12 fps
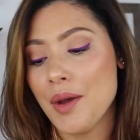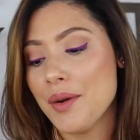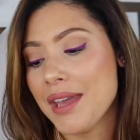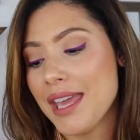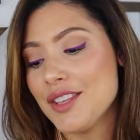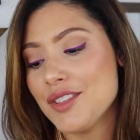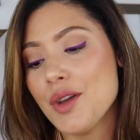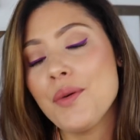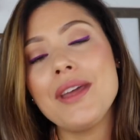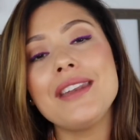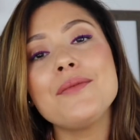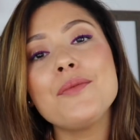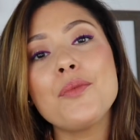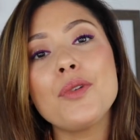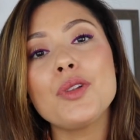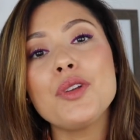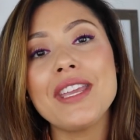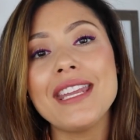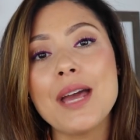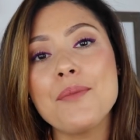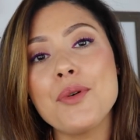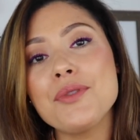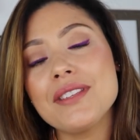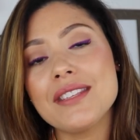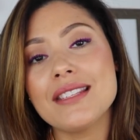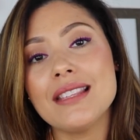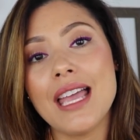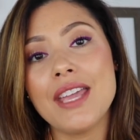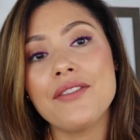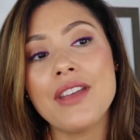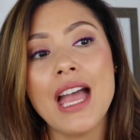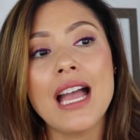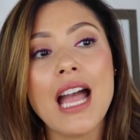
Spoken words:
Okay, so in looking at Moses' life,